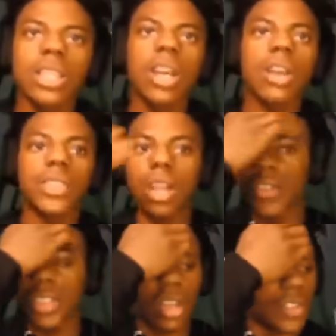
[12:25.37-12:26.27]
Start over, start
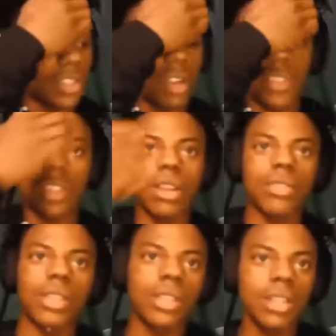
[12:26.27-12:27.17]
over, start over, start over, start
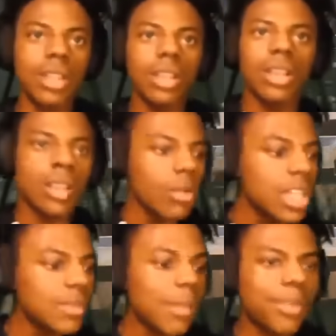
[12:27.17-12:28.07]
over.
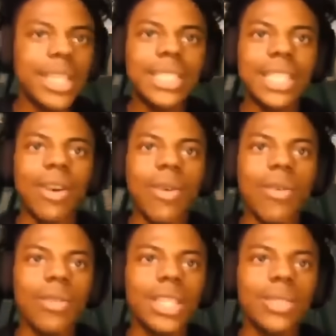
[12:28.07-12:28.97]
What is my PC on?